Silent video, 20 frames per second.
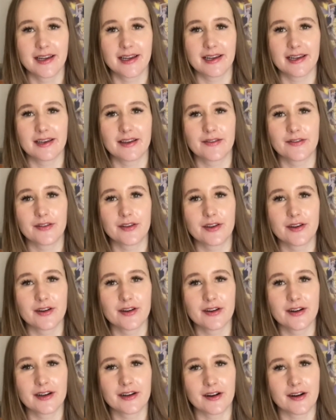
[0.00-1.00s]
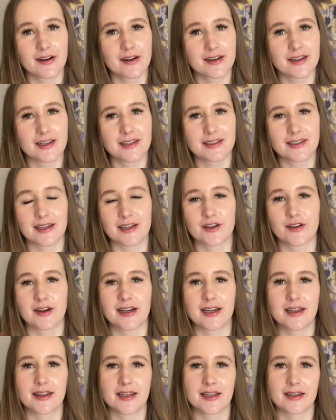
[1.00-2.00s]
If you're an artist and you're
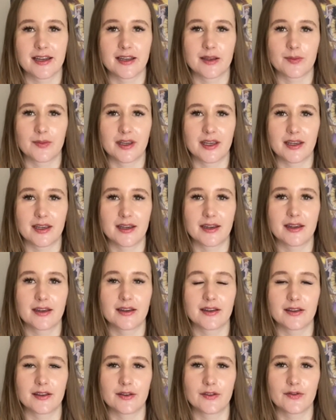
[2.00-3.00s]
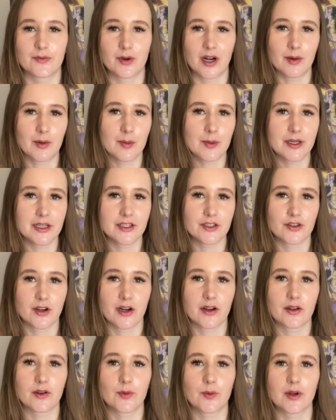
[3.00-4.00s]
anything like me, you've probably
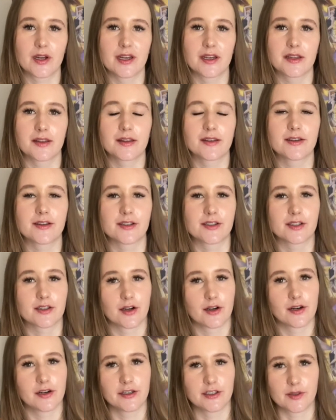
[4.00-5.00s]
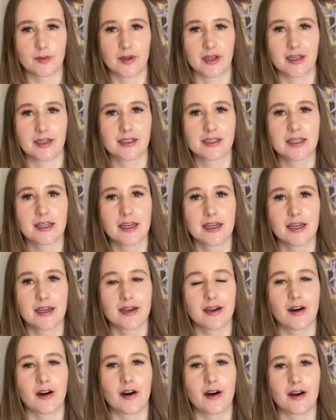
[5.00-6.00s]
struggled with discouragement
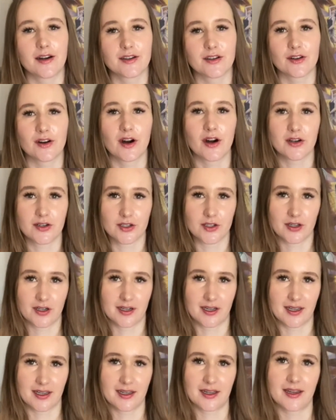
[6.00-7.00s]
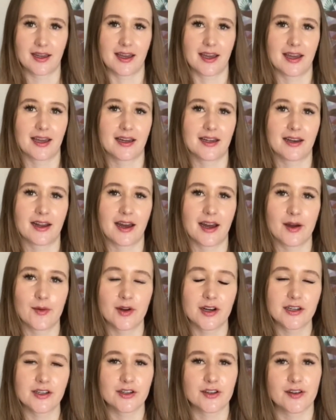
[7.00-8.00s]
on your art journey, and I
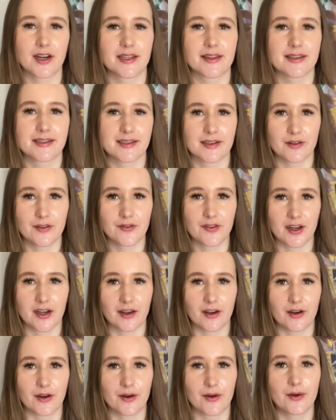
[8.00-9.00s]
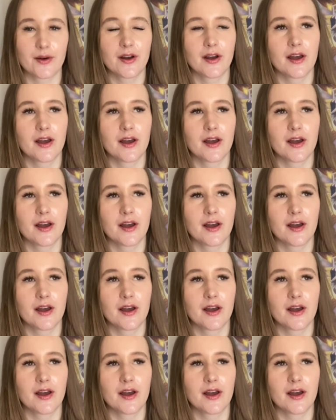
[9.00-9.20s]
wanted to create this little video